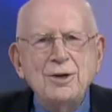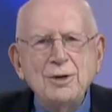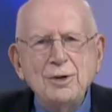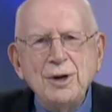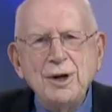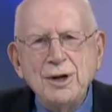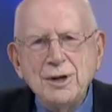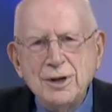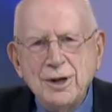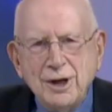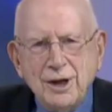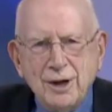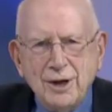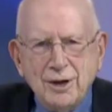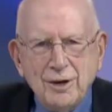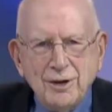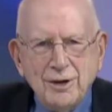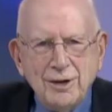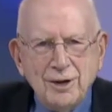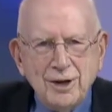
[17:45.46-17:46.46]
2 years
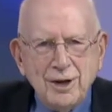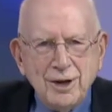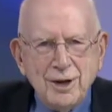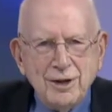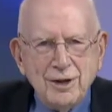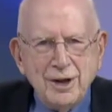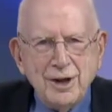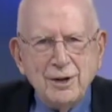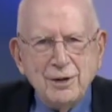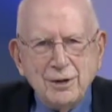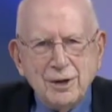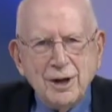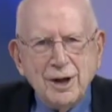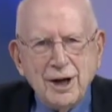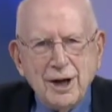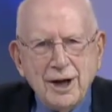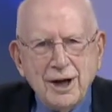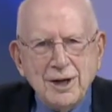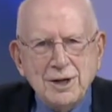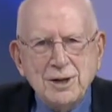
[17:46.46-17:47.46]
ago, they
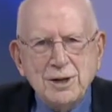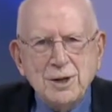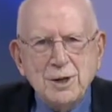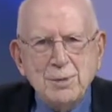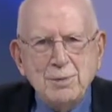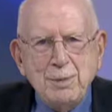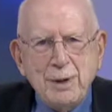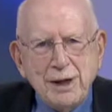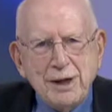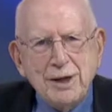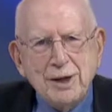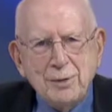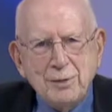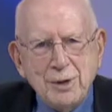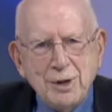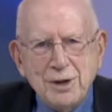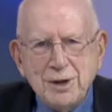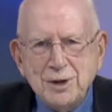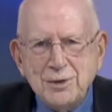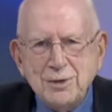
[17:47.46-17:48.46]
organized
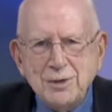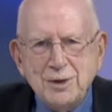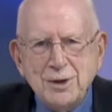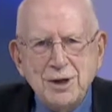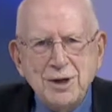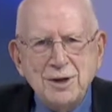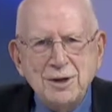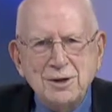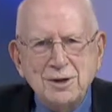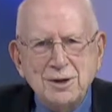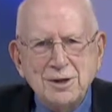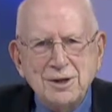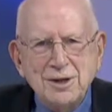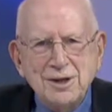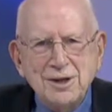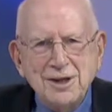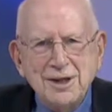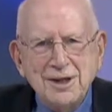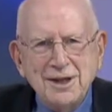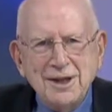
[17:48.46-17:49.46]
spelling bees for
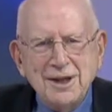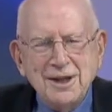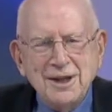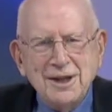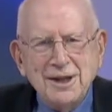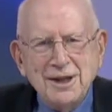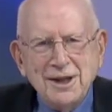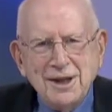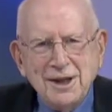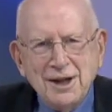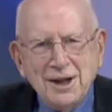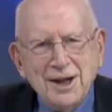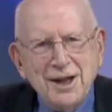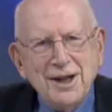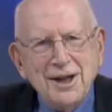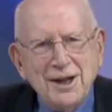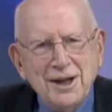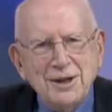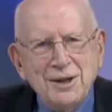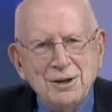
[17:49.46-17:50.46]
seniors, and
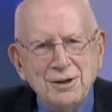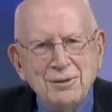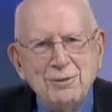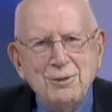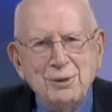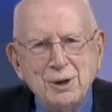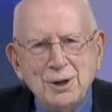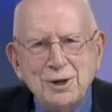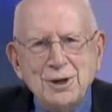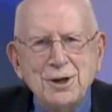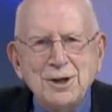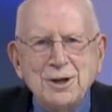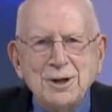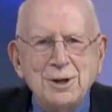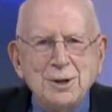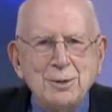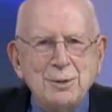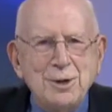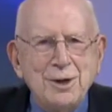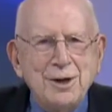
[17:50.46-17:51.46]
I had the good fortune
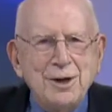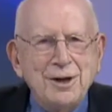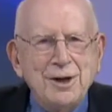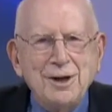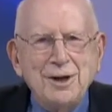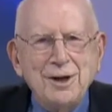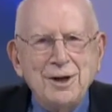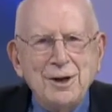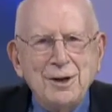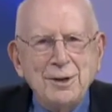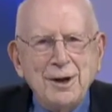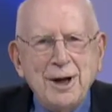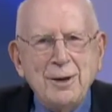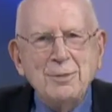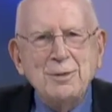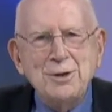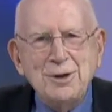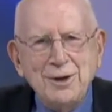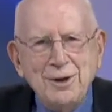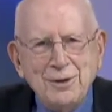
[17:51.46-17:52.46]
to be a
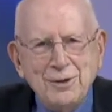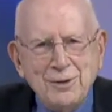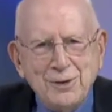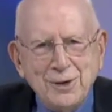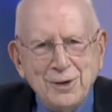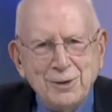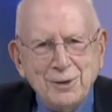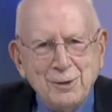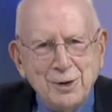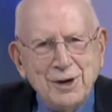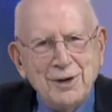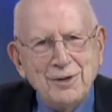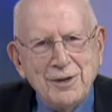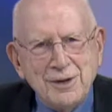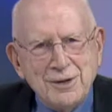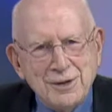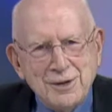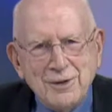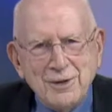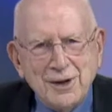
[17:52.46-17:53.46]
MC for one of
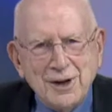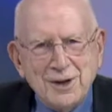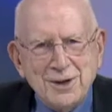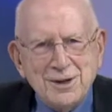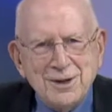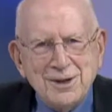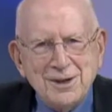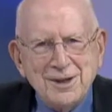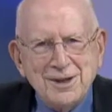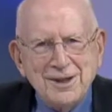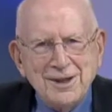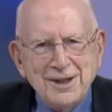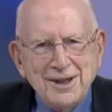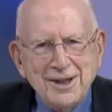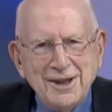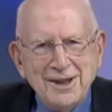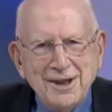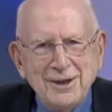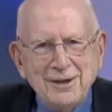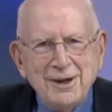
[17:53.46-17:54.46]
these events.
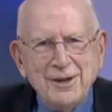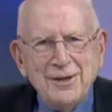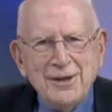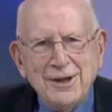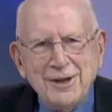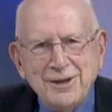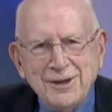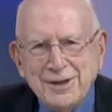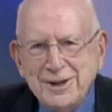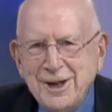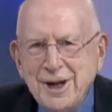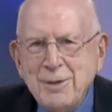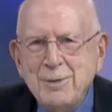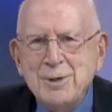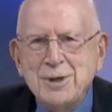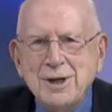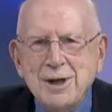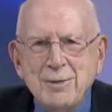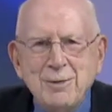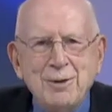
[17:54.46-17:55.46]
Well, the
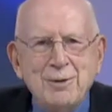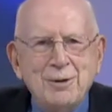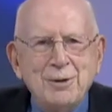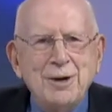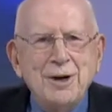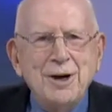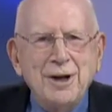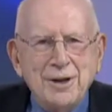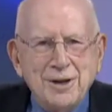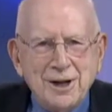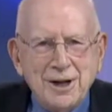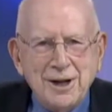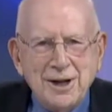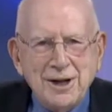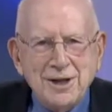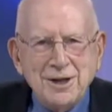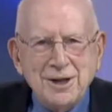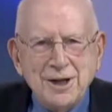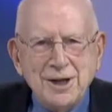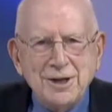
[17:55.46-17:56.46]
time is coming for another
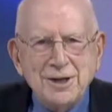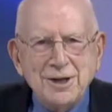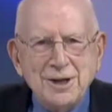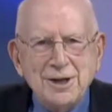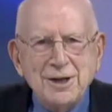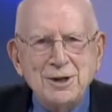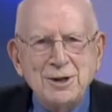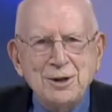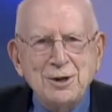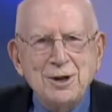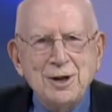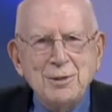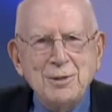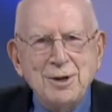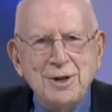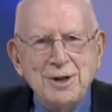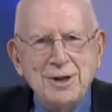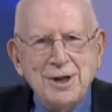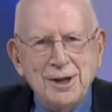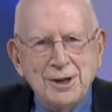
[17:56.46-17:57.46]
contest, and joining
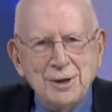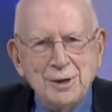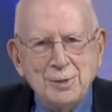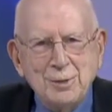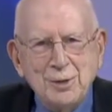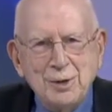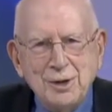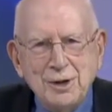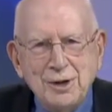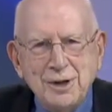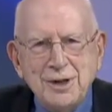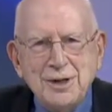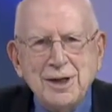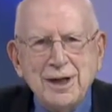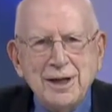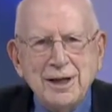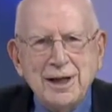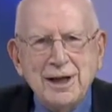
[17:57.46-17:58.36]
me to tell us more is